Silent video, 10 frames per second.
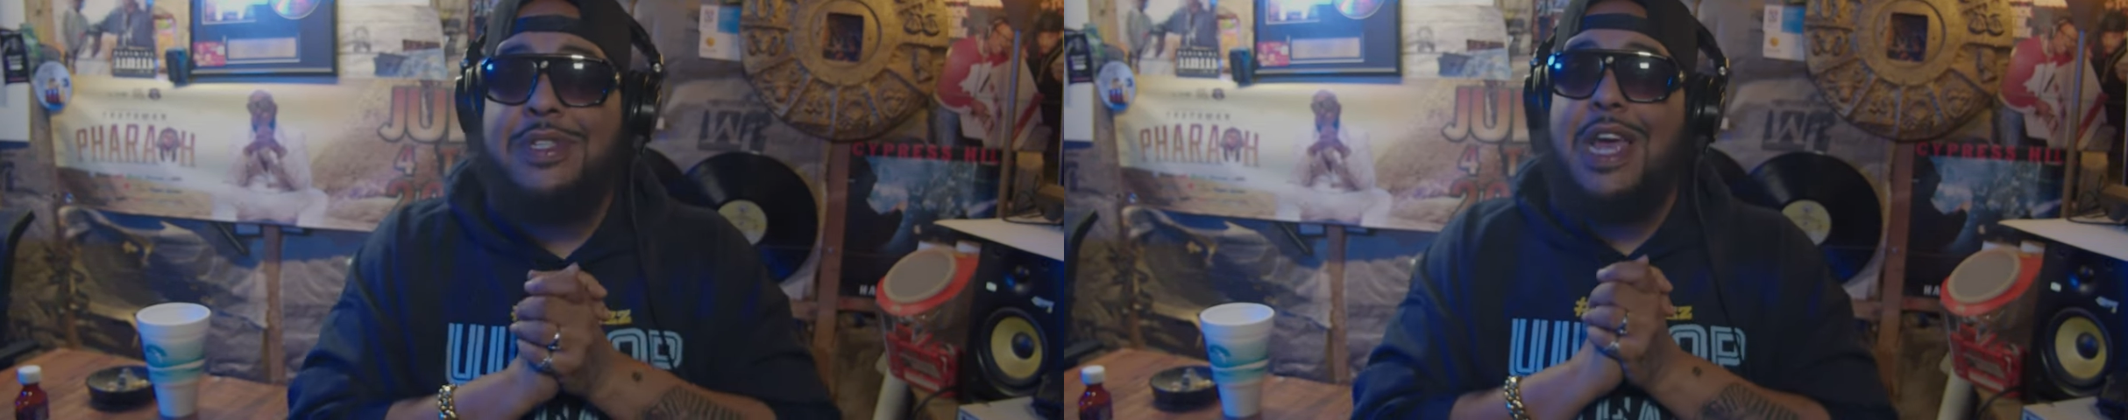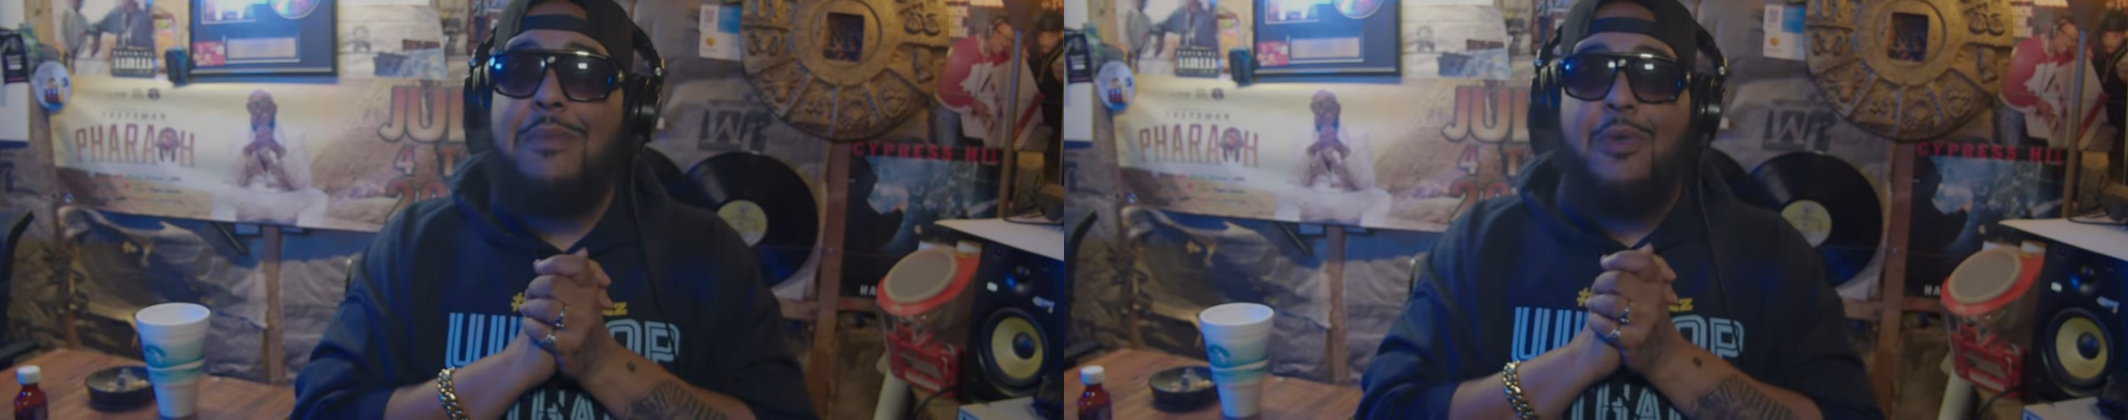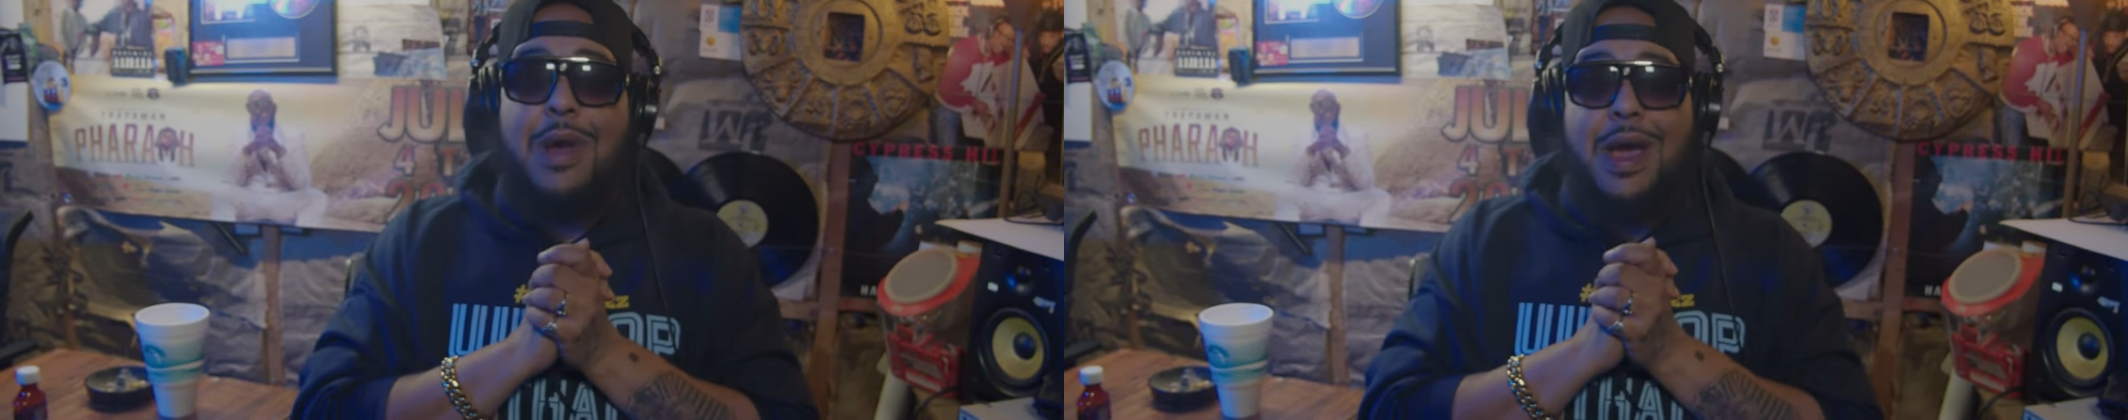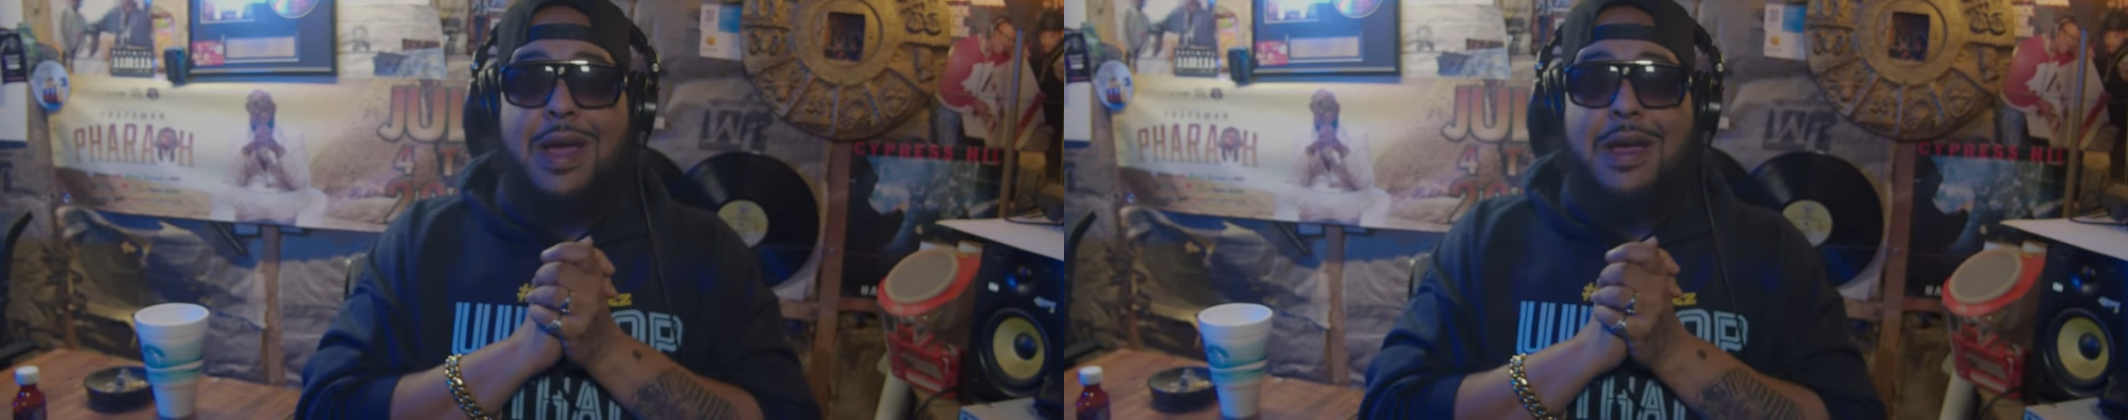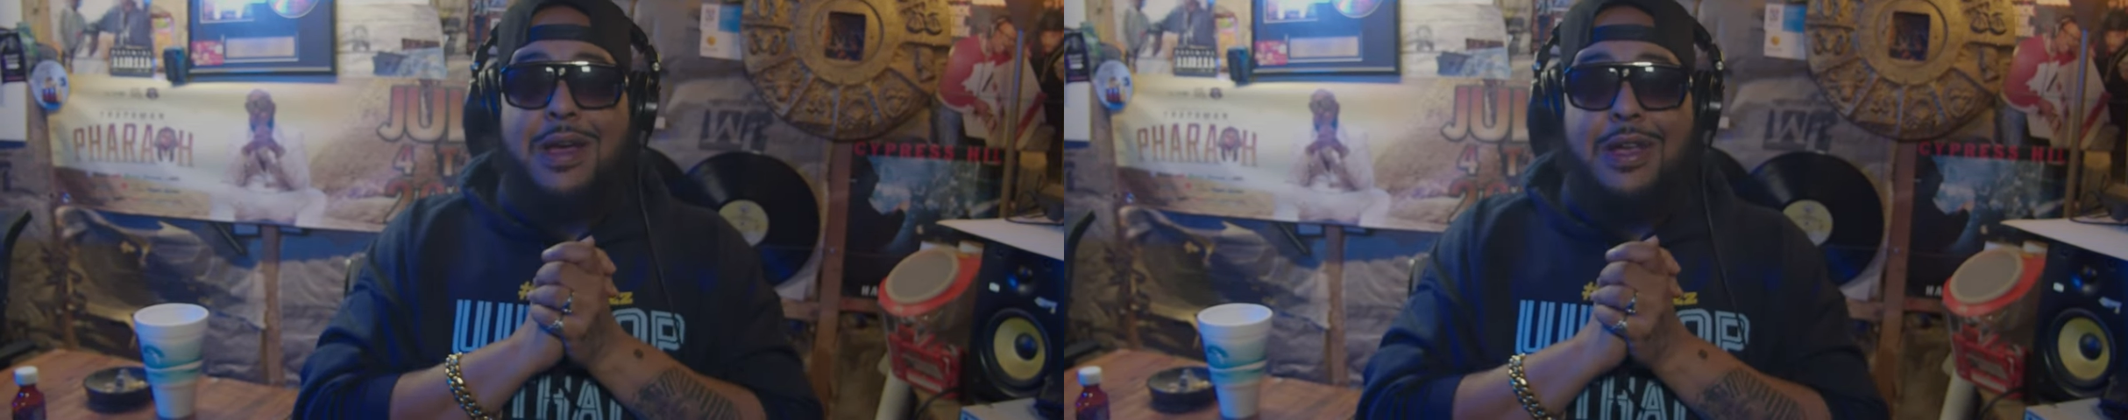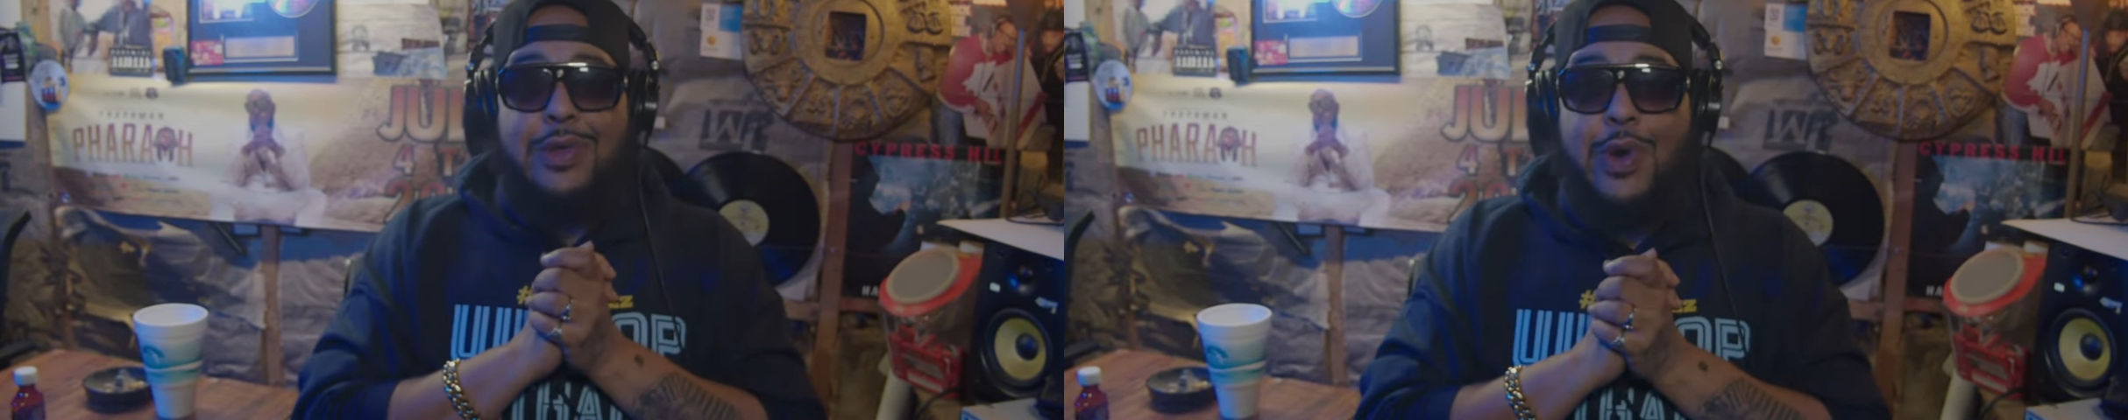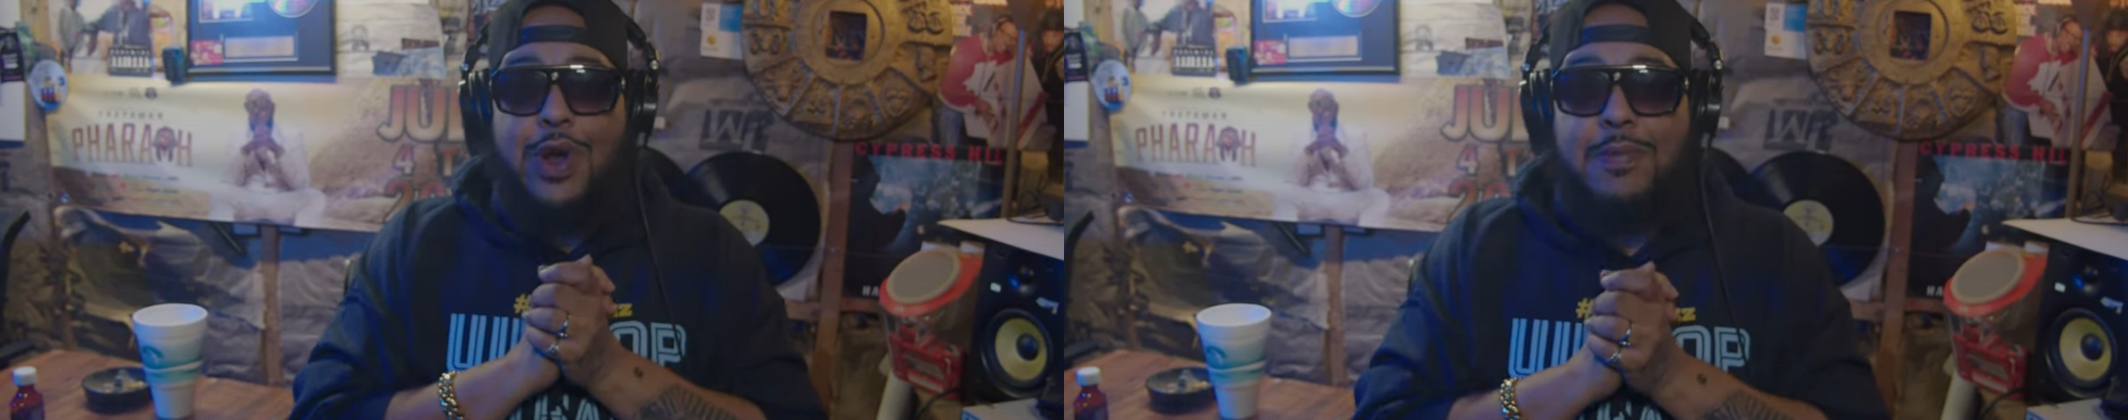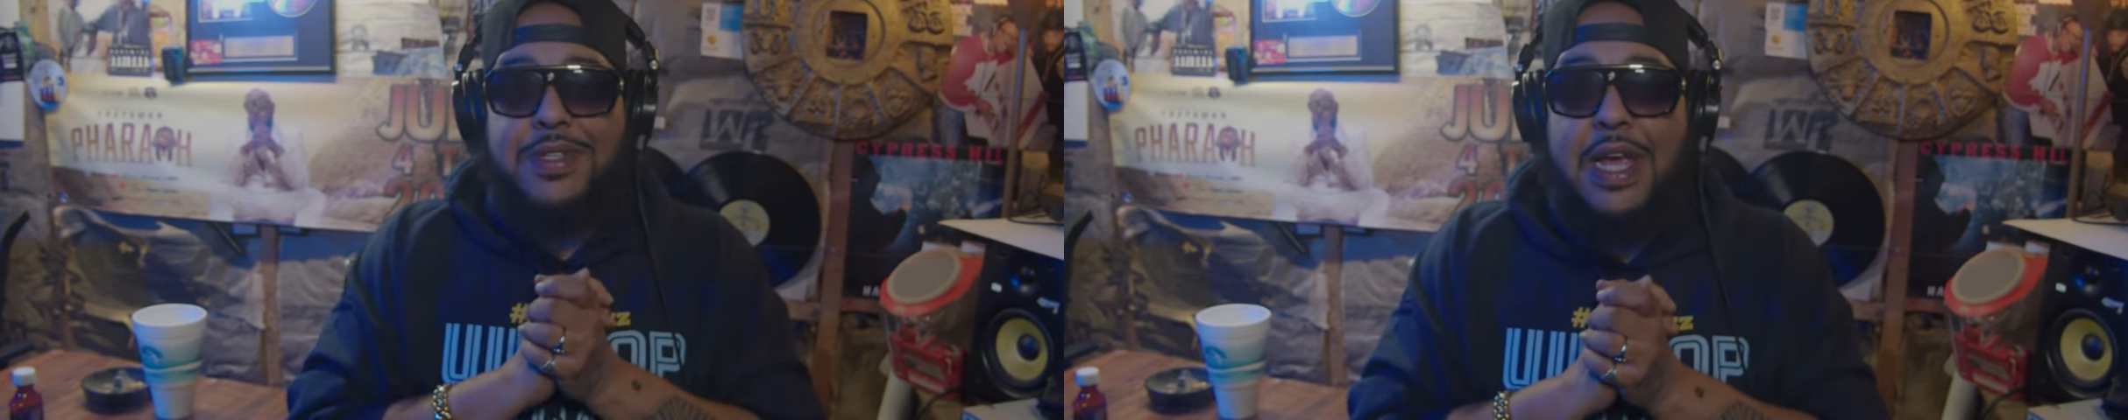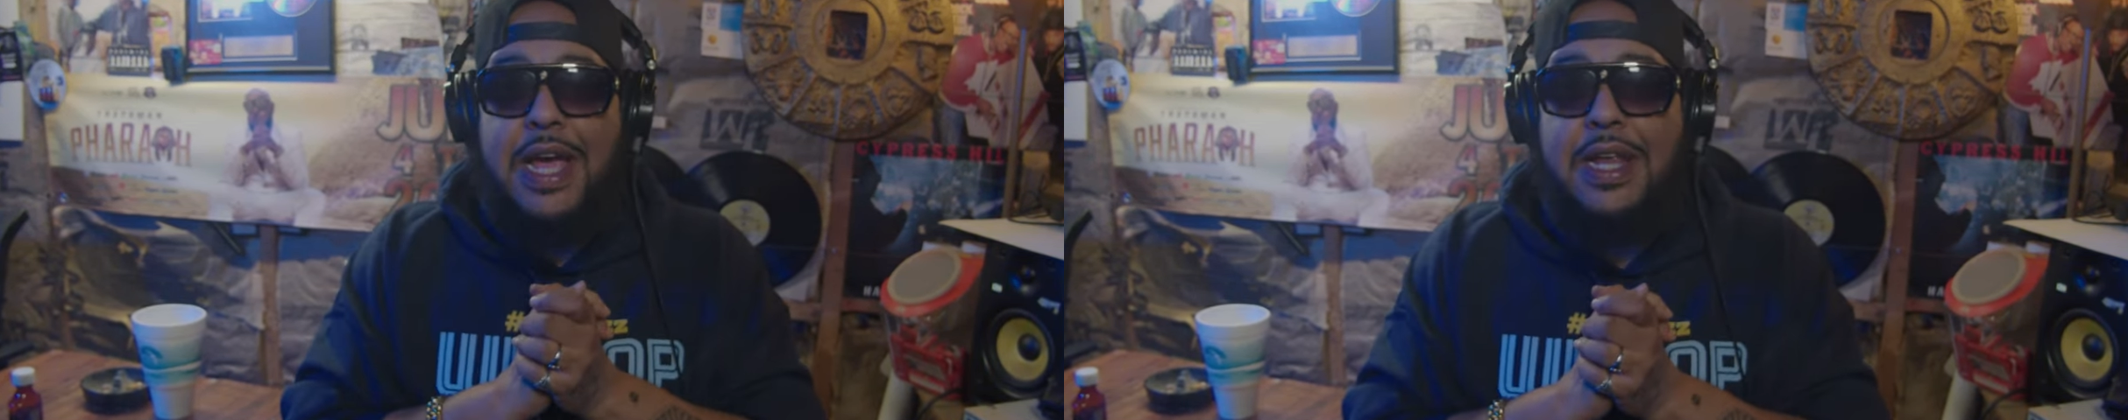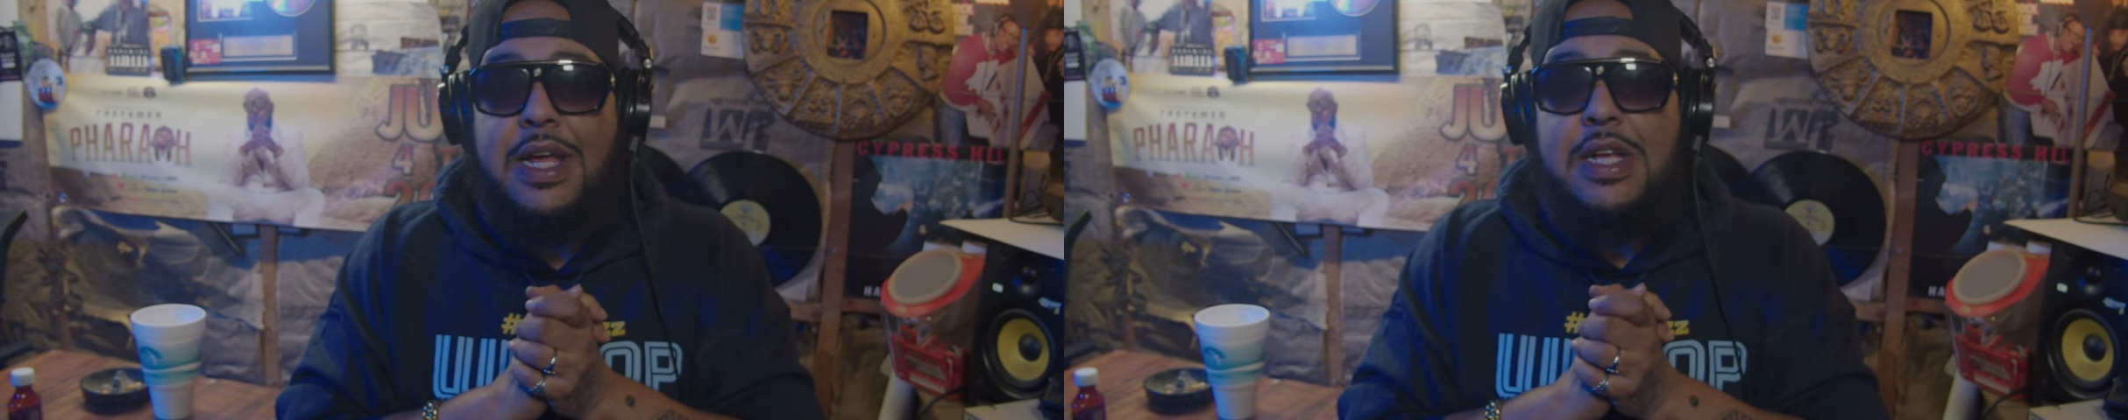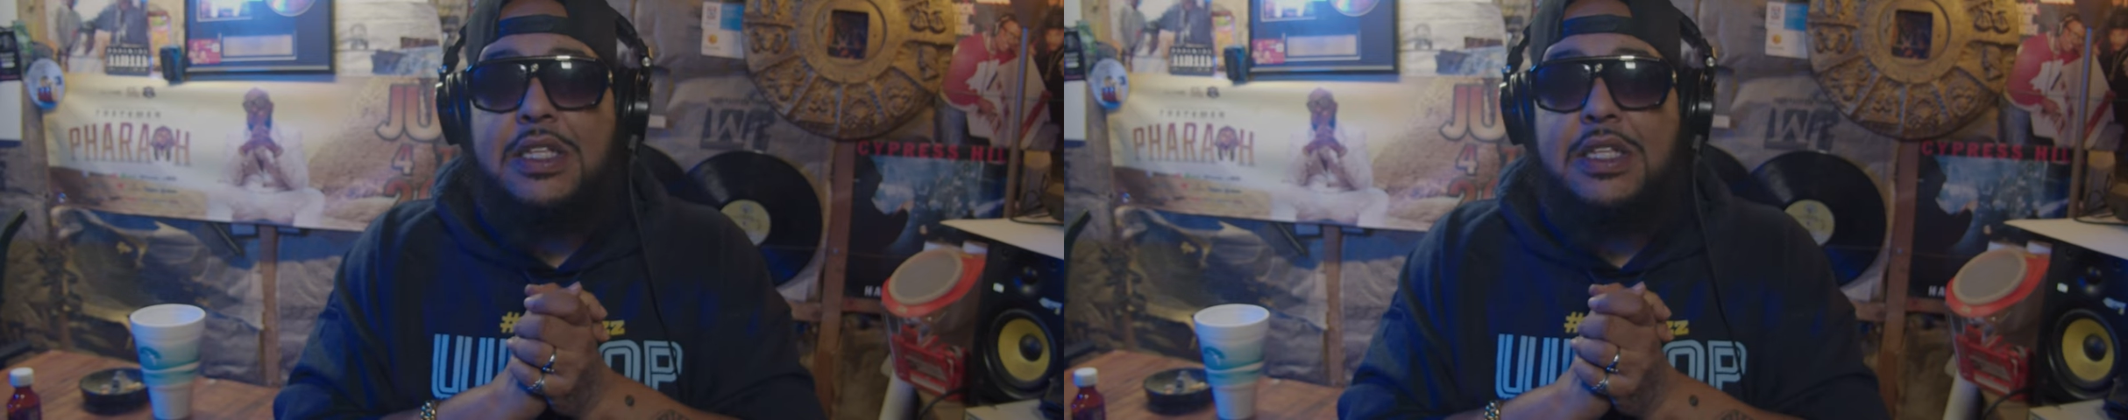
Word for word: samurai, you know what I'm saying?